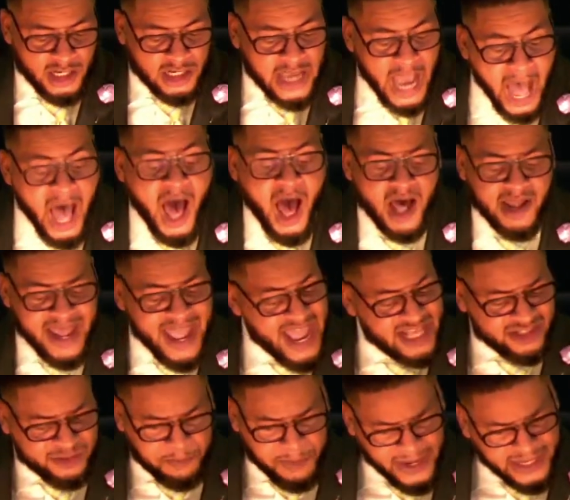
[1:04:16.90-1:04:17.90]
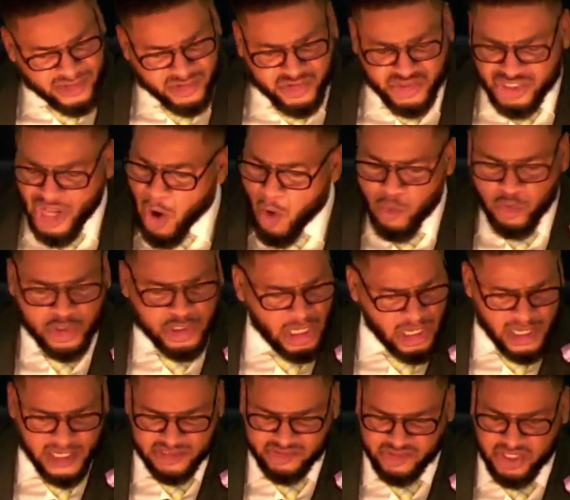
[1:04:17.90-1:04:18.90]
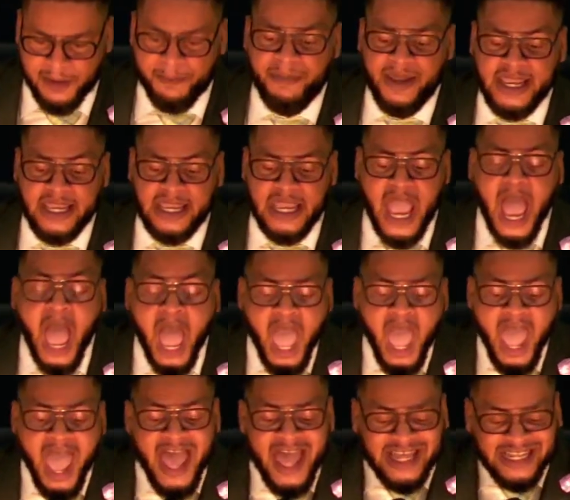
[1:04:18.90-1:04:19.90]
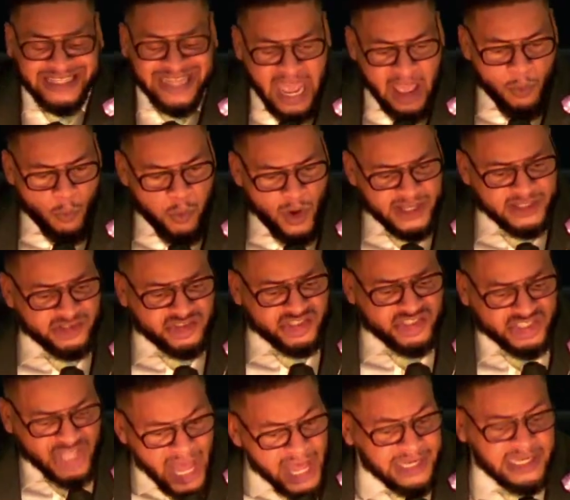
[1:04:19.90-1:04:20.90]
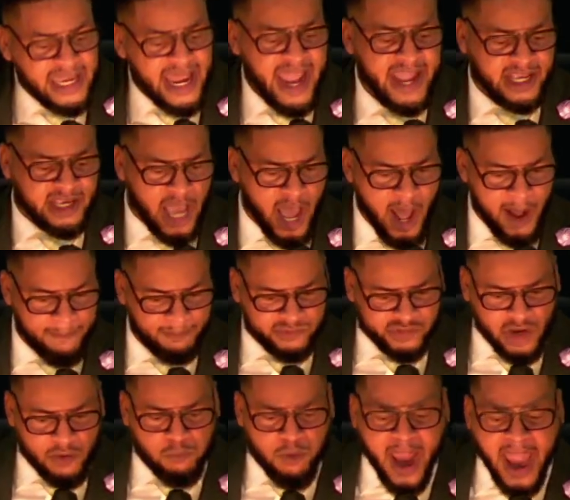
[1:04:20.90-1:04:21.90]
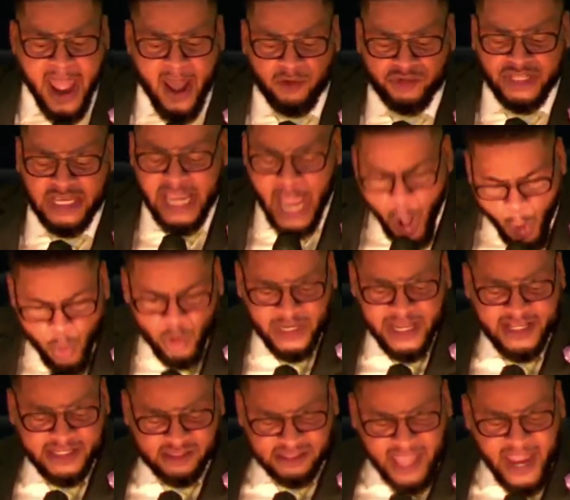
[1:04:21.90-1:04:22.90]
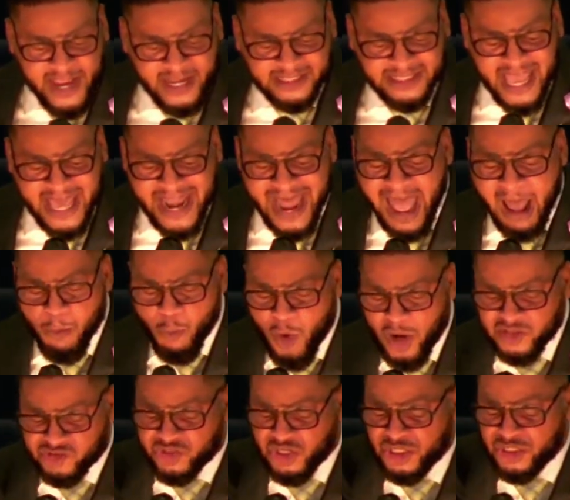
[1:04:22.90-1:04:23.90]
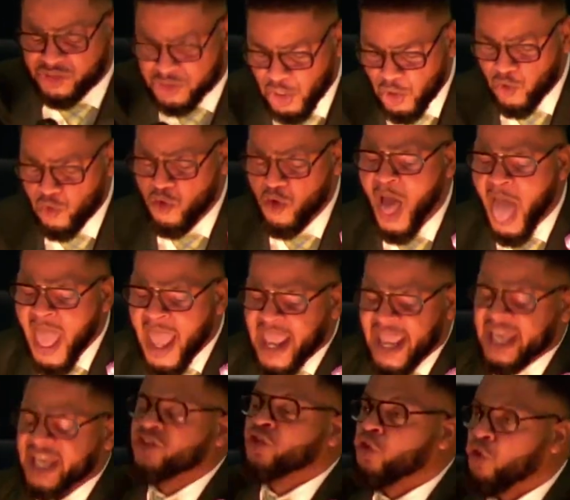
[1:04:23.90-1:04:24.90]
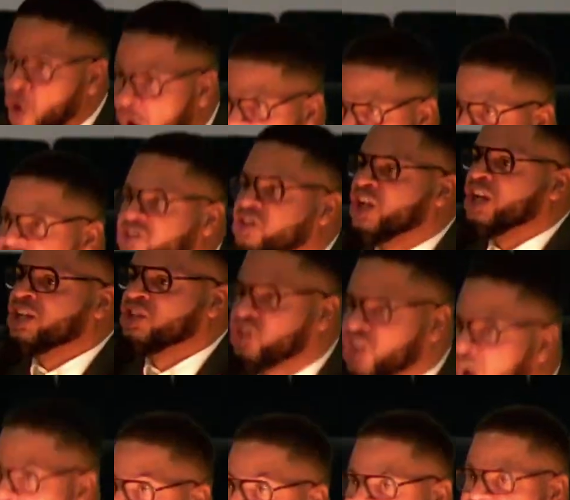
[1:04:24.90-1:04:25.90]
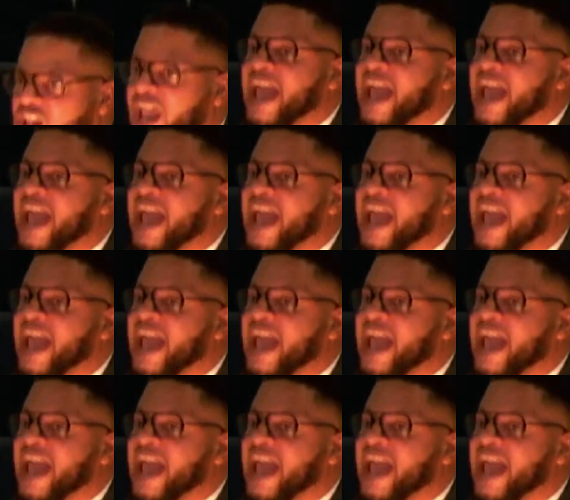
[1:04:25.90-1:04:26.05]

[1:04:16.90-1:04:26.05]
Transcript: God has been so good to me that when Sunday comes around, the only thing that I want to do is run to church